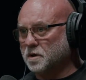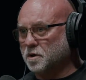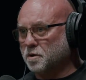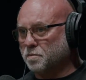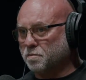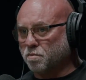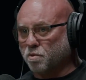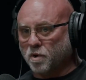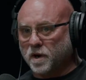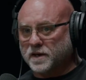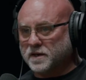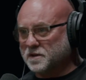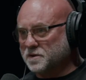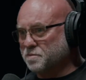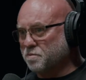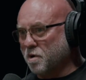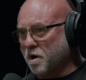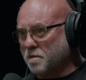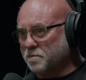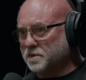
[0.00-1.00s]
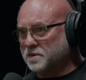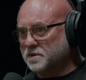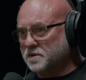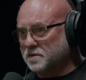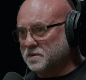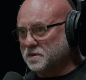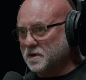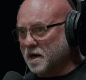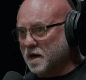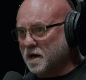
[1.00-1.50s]
break His
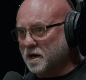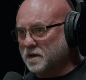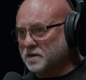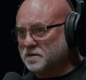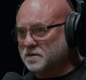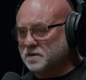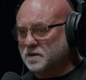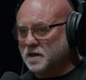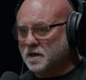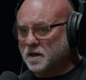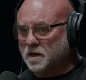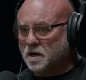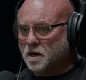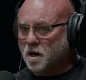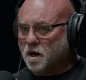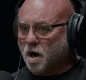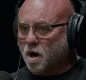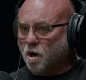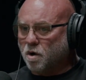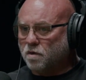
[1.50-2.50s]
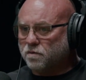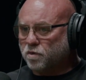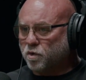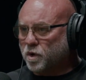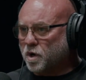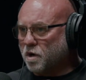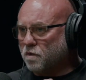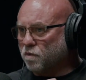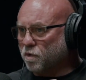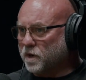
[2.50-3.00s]
promises to us? Over
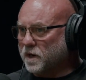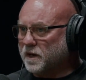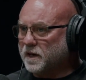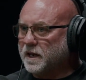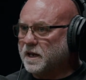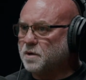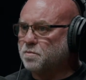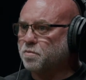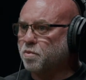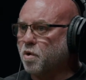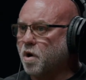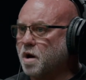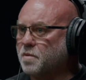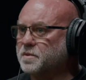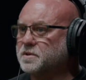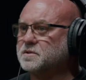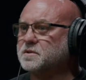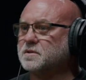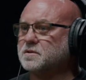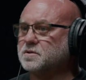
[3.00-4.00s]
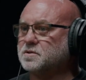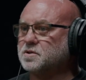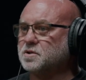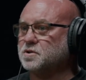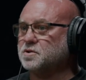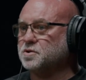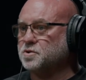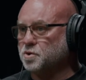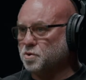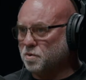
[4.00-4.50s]
and over again, He promises to
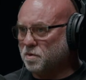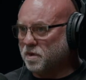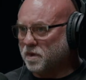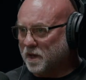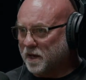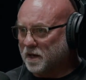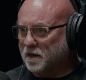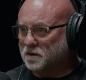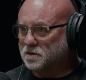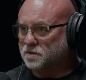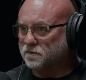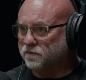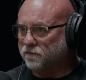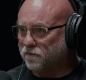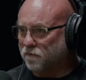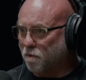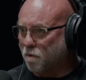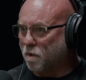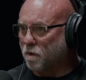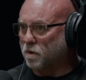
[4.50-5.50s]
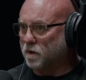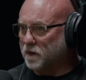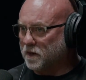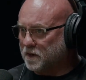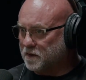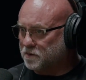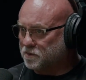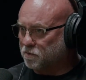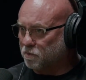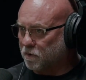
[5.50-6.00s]
do things for
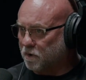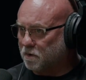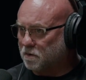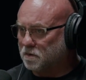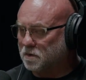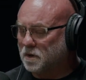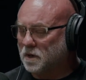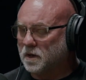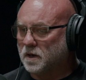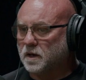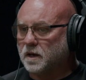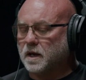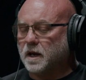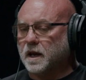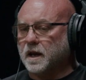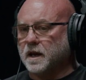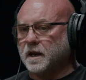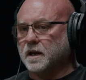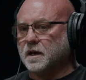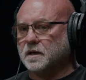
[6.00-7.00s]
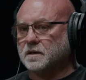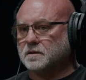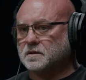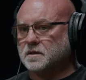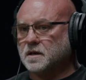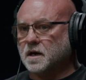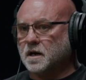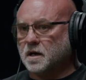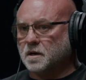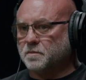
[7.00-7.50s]
Israel. And
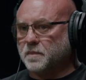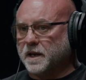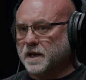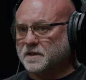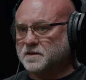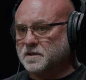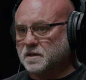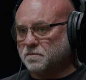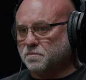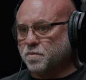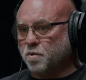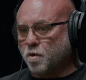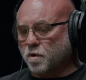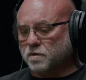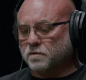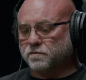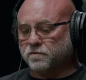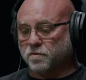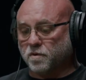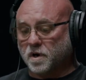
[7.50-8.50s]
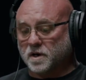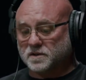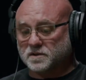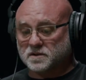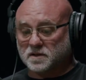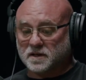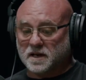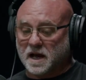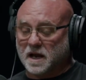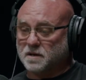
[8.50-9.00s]
um, it's important for us
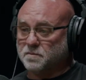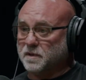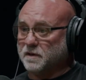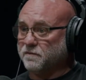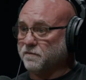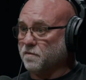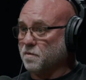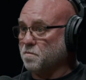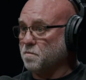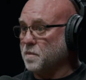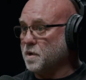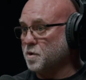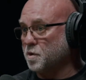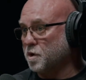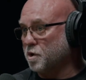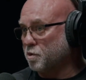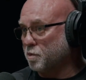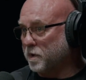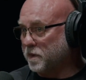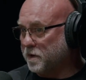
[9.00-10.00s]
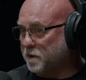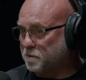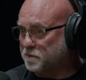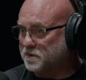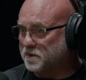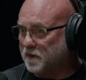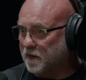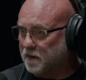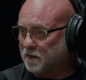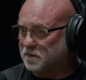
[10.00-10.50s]
to kind of be familiar with those
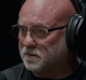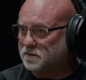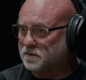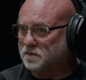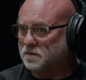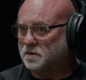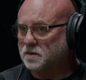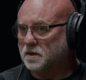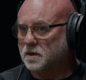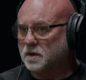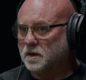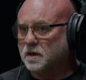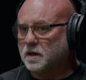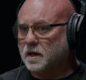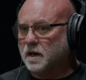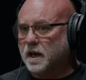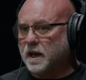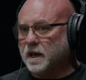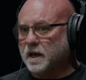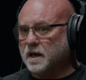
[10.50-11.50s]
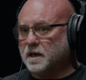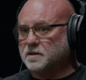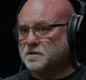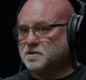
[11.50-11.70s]
things and